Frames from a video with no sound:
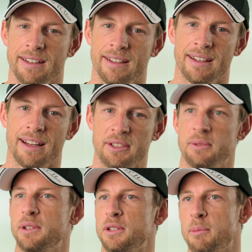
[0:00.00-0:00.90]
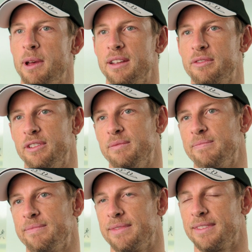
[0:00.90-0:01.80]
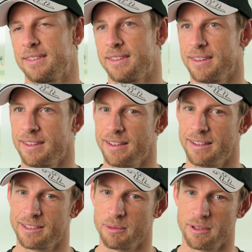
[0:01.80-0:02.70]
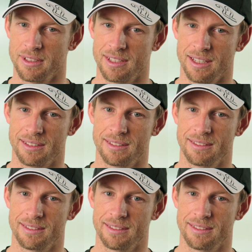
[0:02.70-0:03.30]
as you would expect from someone that's had